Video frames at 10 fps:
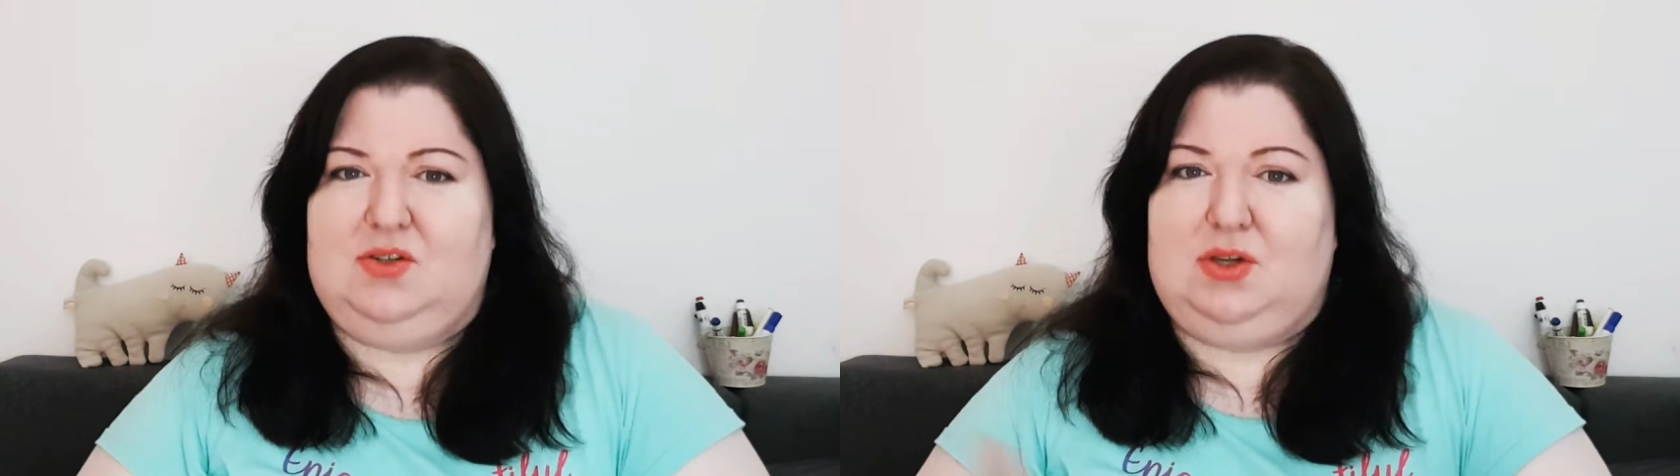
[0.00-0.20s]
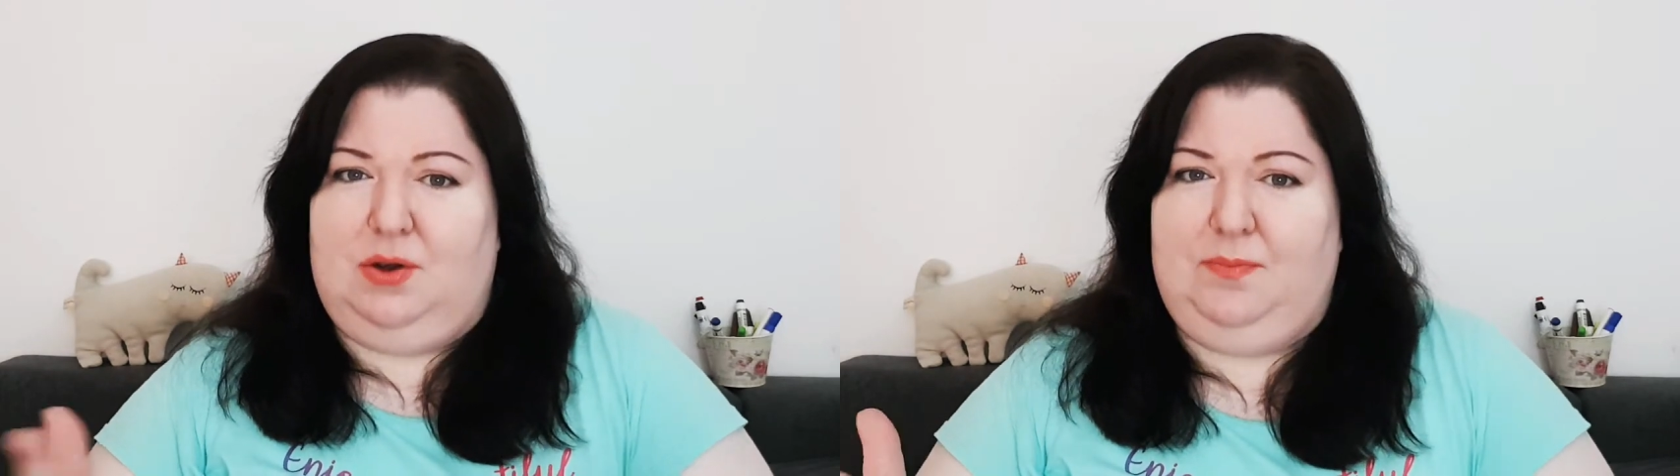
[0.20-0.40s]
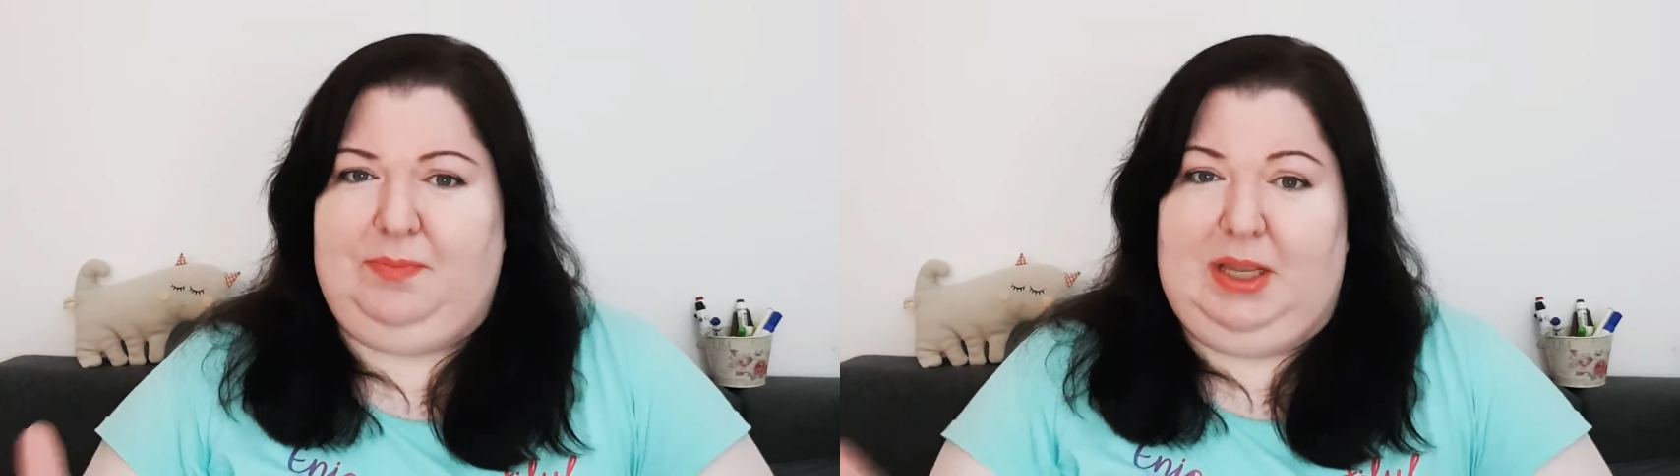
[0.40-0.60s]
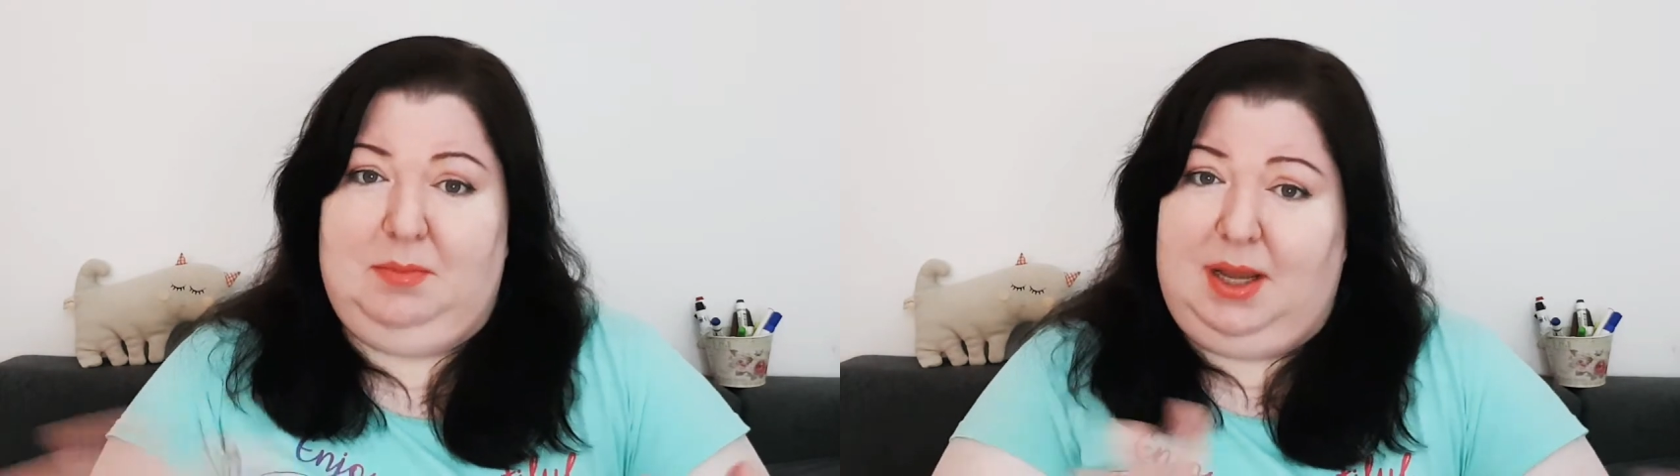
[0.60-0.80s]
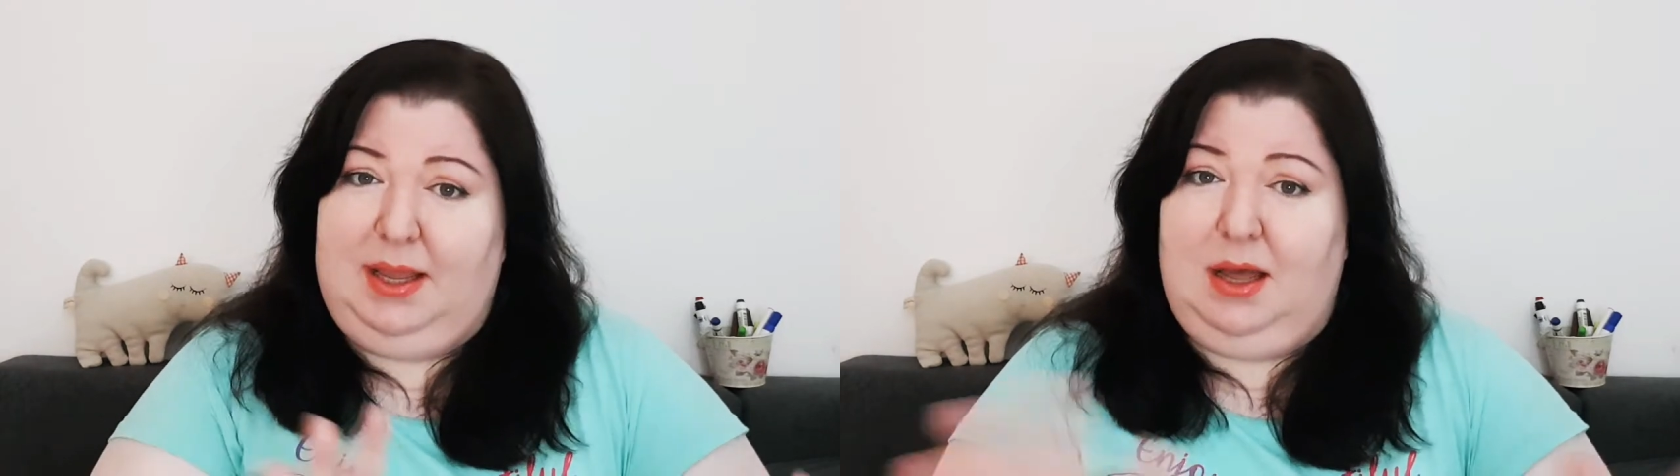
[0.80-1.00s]
So in
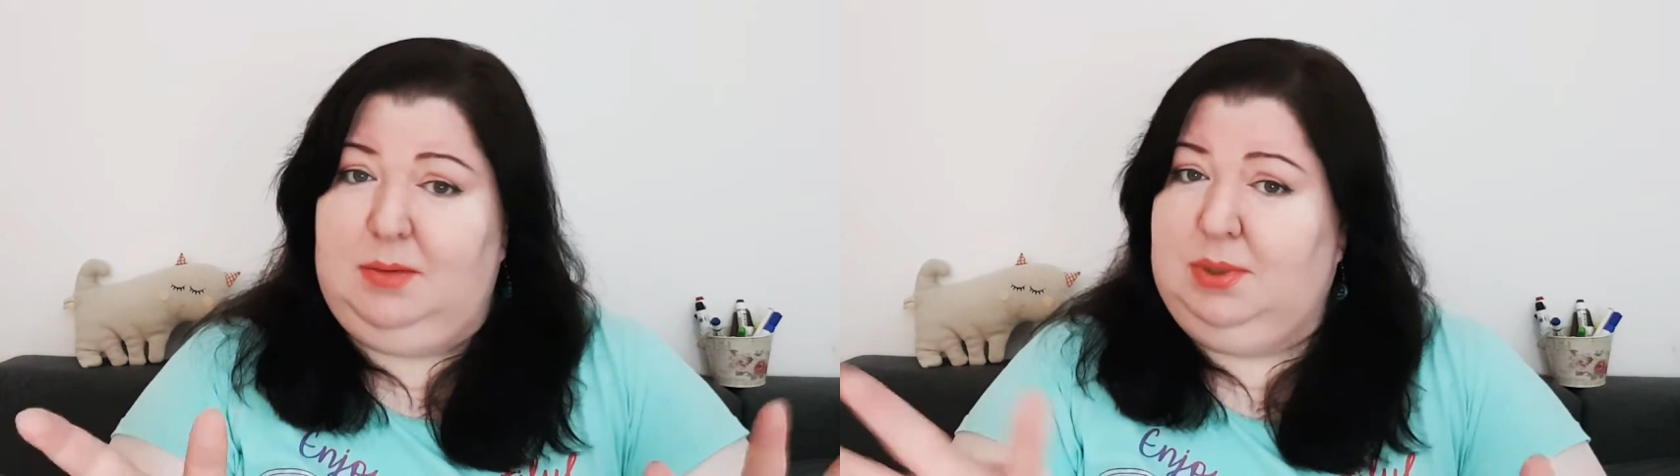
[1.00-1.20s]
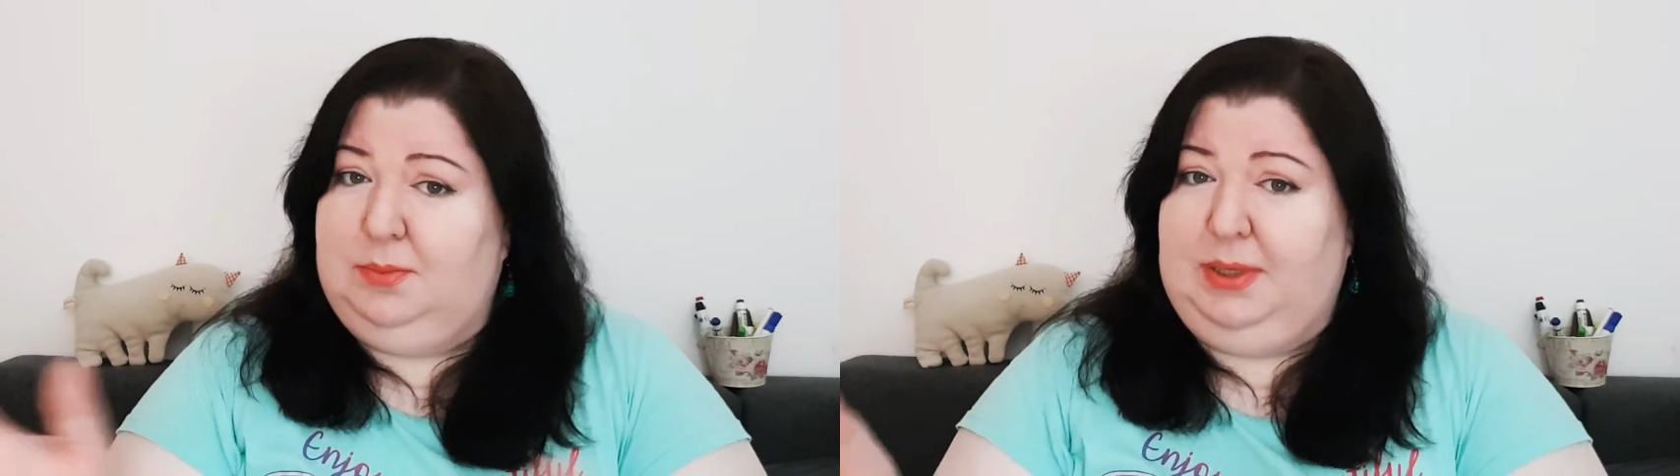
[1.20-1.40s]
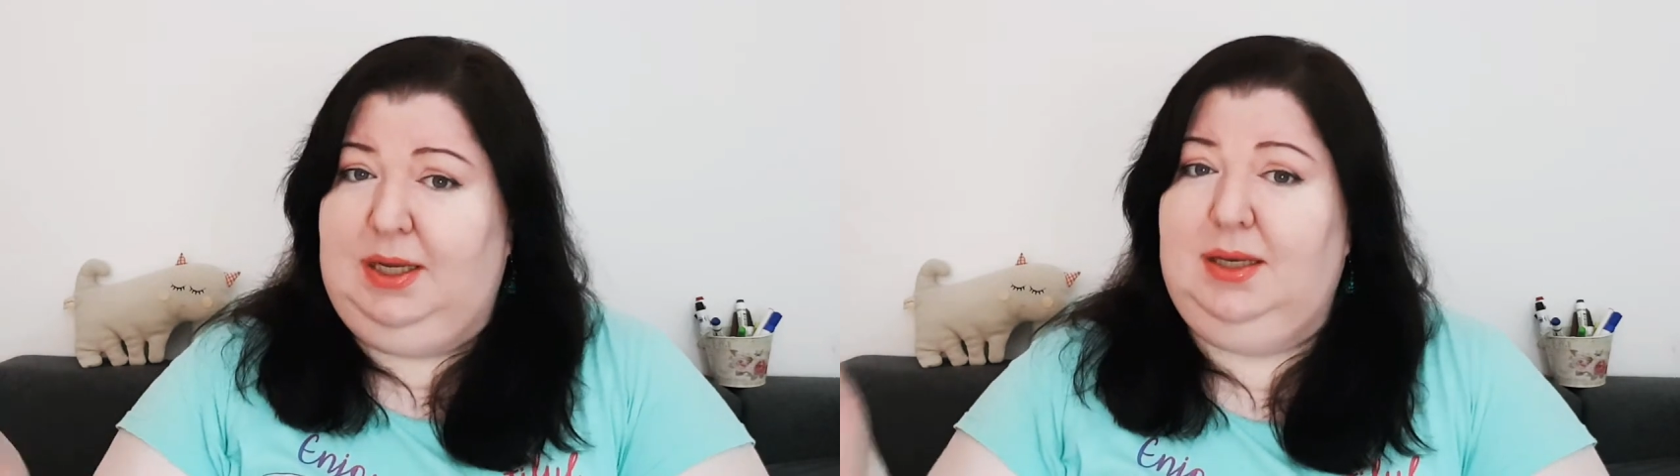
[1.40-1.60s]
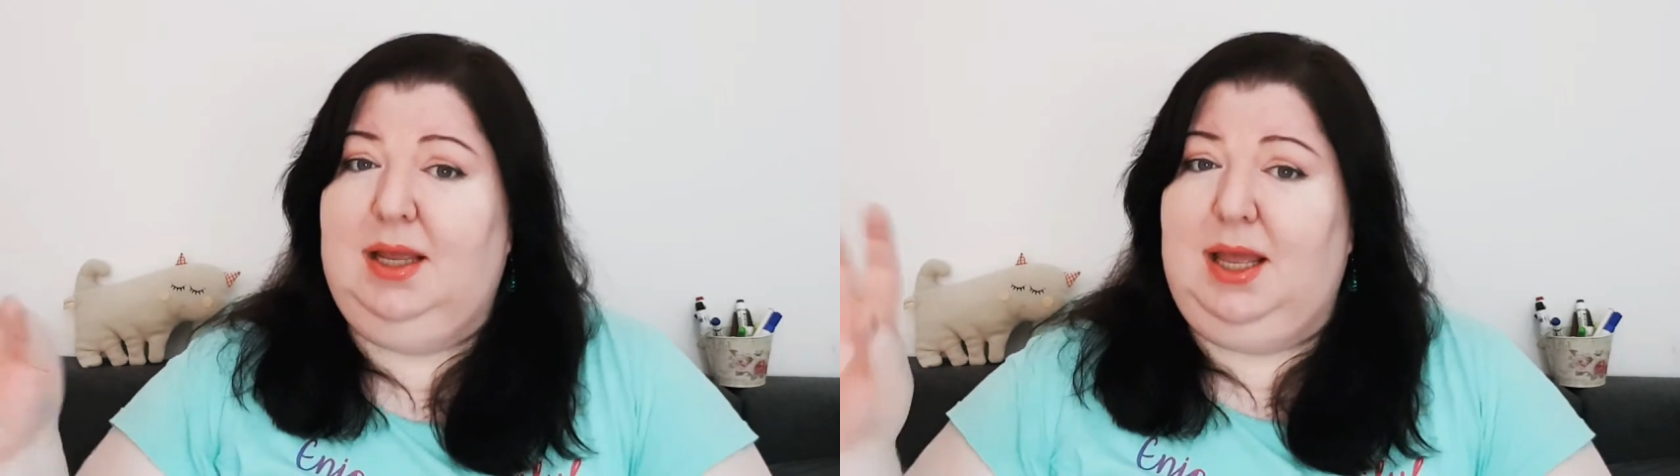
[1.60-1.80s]
my humble opinion,